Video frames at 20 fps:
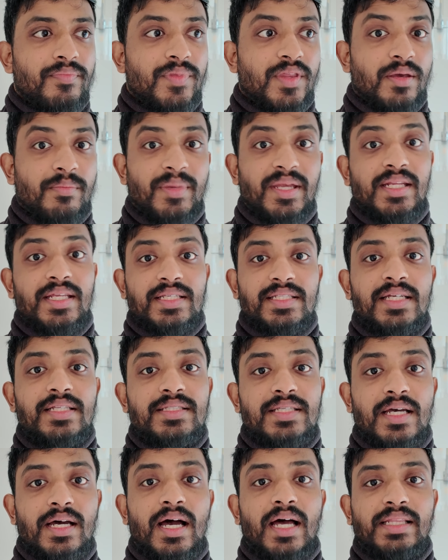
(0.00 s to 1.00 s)
the media
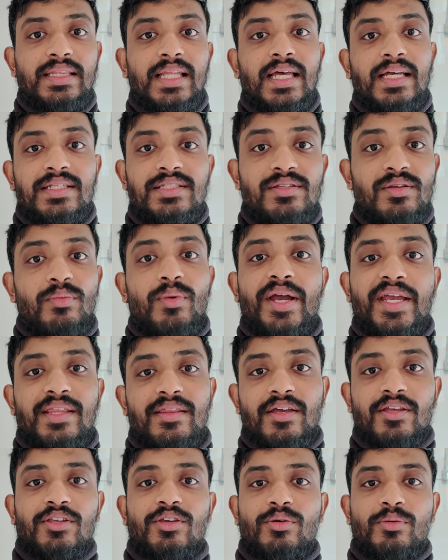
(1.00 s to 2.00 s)
center, and that's the way
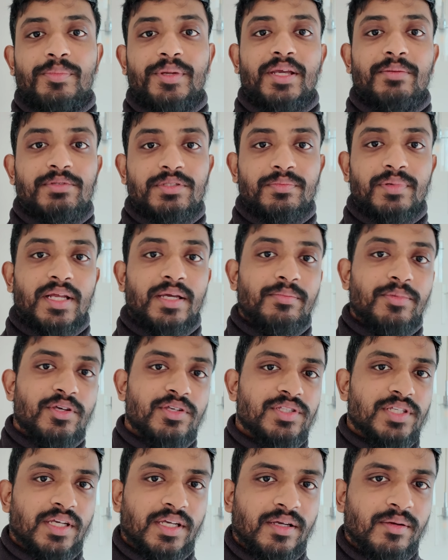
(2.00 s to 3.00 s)
that you'll be able to play
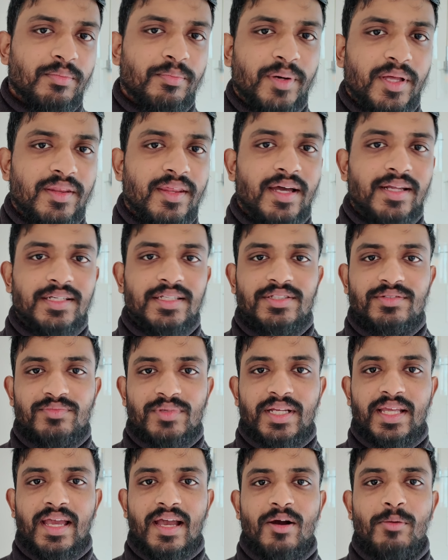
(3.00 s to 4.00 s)
music. But that doesn't
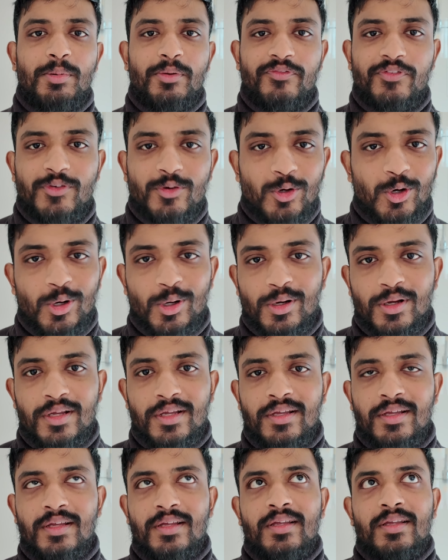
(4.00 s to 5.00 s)
really help if you've got
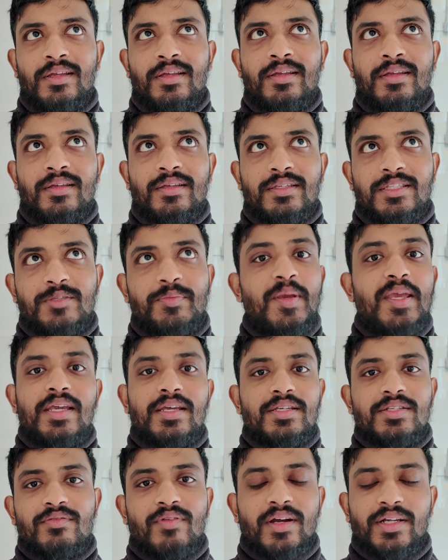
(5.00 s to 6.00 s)

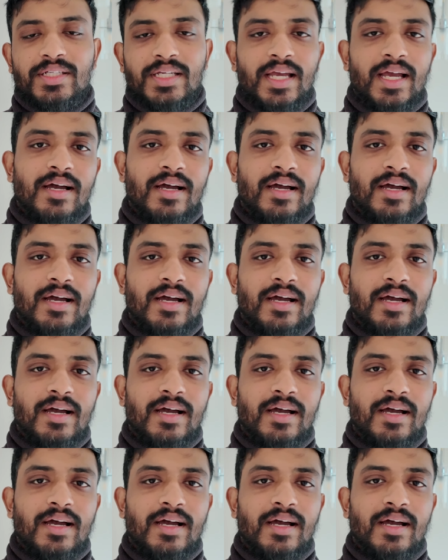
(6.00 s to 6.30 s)
speakers around your